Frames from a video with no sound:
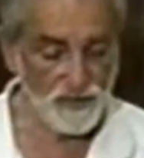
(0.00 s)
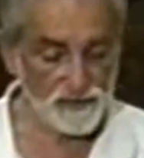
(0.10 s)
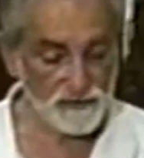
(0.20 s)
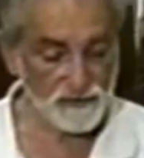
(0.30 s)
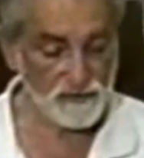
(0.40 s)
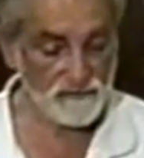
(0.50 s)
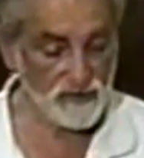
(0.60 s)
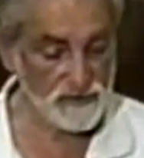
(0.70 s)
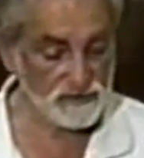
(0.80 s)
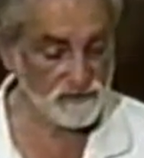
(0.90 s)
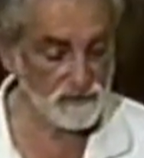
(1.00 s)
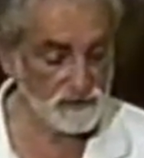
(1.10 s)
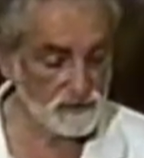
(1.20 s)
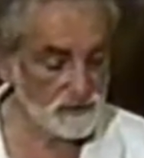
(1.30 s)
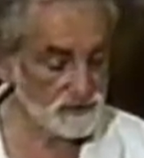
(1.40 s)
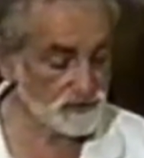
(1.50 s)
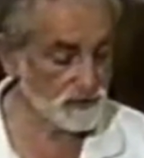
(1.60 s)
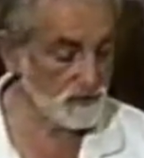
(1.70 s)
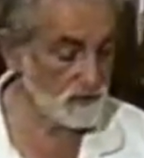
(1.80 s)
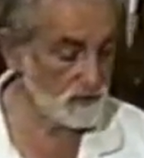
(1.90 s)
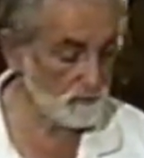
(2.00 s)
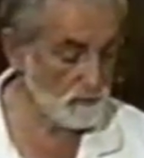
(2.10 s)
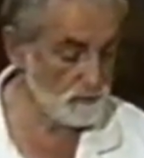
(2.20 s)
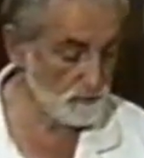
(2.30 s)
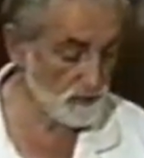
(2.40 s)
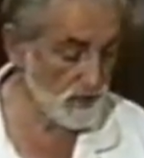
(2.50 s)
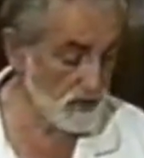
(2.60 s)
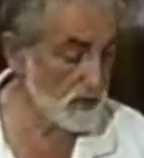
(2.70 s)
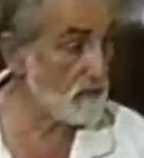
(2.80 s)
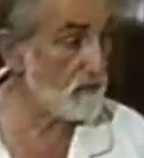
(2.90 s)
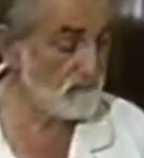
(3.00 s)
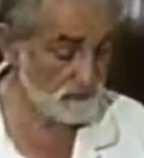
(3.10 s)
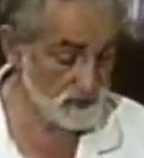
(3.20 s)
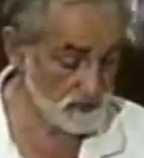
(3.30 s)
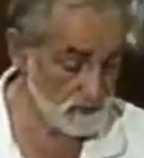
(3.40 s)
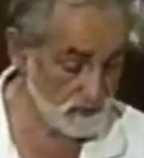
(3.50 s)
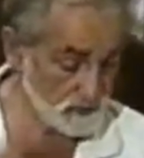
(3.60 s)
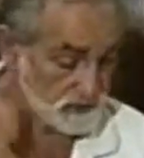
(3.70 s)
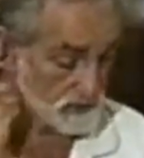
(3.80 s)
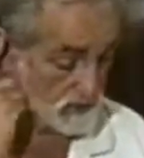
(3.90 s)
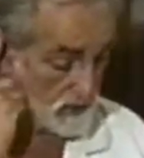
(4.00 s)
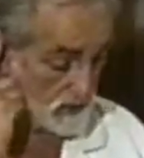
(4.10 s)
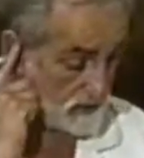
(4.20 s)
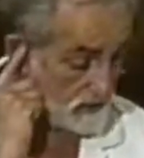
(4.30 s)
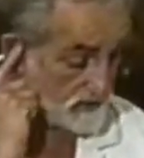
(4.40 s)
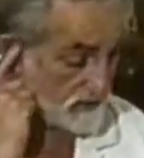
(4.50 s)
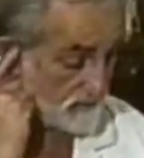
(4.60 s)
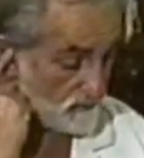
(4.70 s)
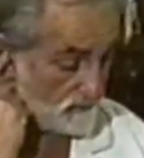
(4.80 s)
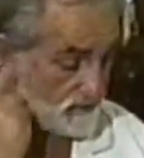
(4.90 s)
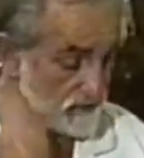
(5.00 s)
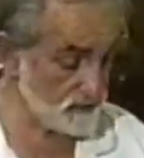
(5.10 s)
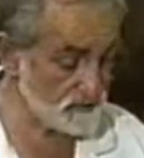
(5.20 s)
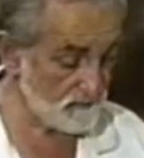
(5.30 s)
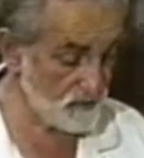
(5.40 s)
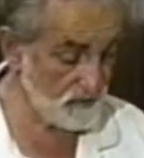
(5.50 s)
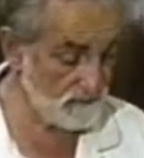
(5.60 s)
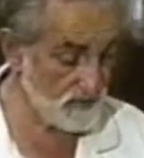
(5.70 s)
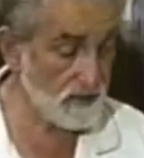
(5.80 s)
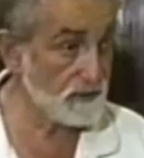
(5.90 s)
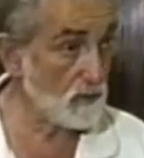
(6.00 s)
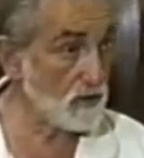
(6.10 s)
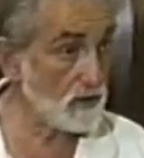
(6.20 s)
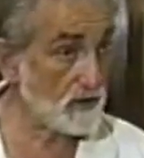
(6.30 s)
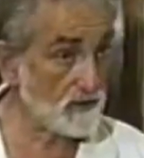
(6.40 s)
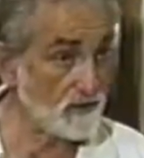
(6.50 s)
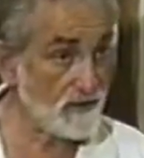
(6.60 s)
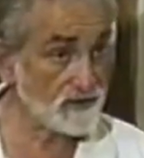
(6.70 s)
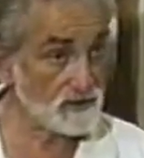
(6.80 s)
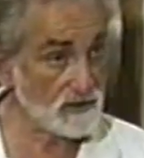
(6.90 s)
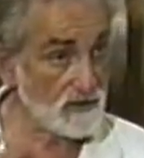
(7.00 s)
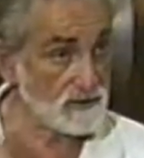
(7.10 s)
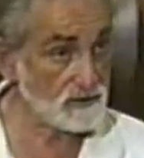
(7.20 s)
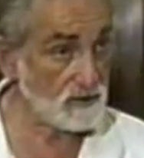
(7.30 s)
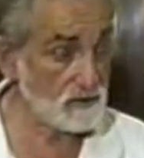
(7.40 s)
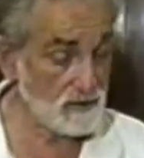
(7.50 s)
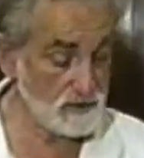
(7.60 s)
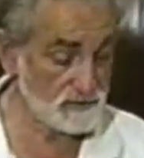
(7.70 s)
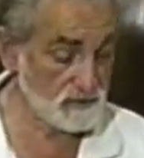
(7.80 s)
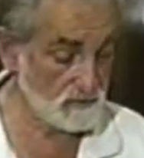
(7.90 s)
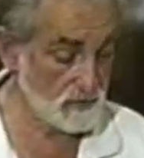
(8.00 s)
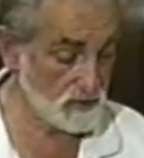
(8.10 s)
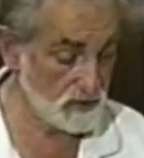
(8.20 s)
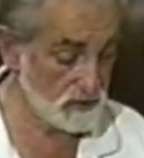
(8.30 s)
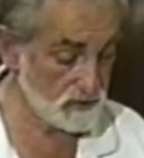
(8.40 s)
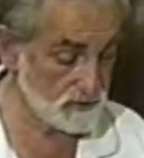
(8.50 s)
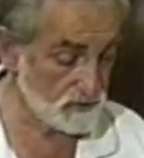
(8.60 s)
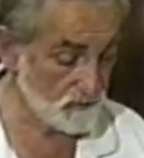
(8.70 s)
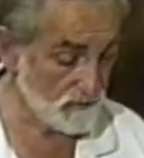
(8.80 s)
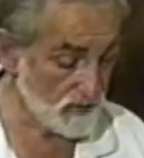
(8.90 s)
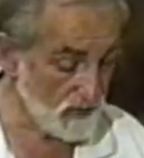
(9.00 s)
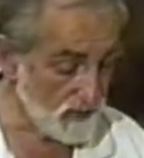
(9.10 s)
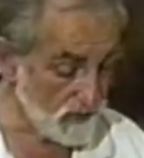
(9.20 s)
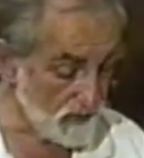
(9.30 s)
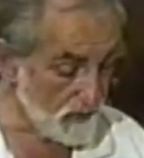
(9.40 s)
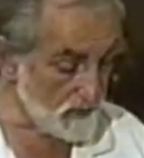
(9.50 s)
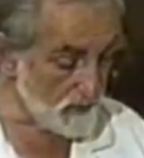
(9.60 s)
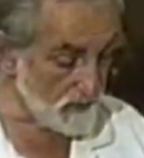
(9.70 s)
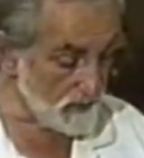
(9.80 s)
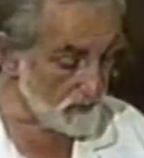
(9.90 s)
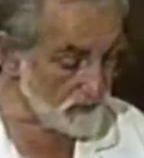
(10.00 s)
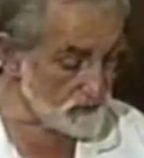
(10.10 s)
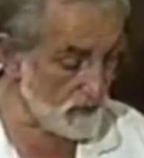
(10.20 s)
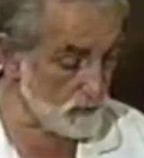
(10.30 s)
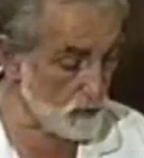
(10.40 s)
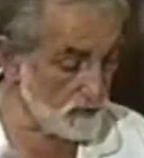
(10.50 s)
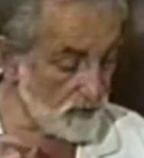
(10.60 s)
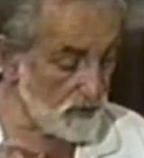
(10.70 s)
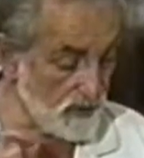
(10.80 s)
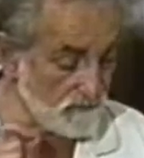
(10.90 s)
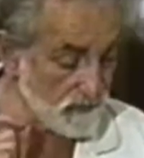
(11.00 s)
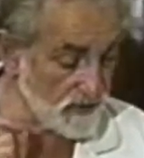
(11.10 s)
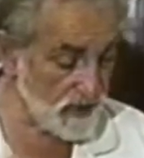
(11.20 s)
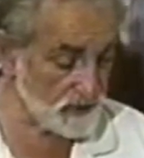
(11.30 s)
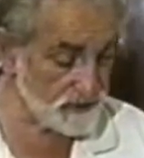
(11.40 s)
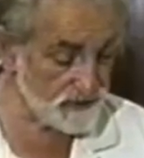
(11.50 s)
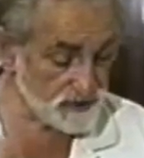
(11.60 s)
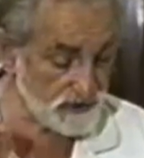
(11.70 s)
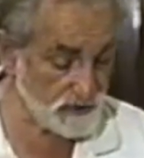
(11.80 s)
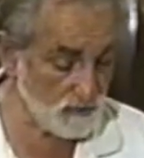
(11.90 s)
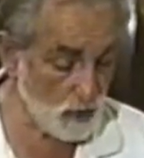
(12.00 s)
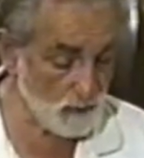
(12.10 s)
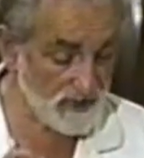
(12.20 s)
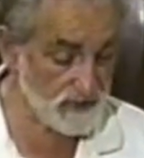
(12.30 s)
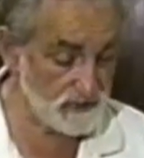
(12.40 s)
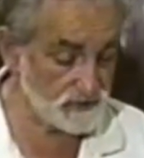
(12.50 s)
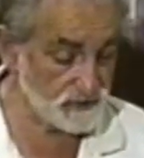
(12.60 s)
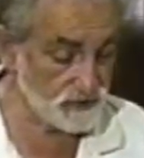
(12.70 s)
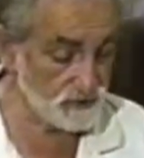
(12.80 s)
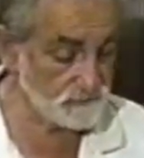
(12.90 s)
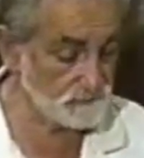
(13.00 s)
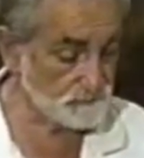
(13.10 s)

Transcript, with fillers: history of philosophy historian, Bréhier, a Frenchman, who did several volumes of very fine work on the classic age all the way up to the modern age. So I'm quoting now from the Hellenistic and Roman age.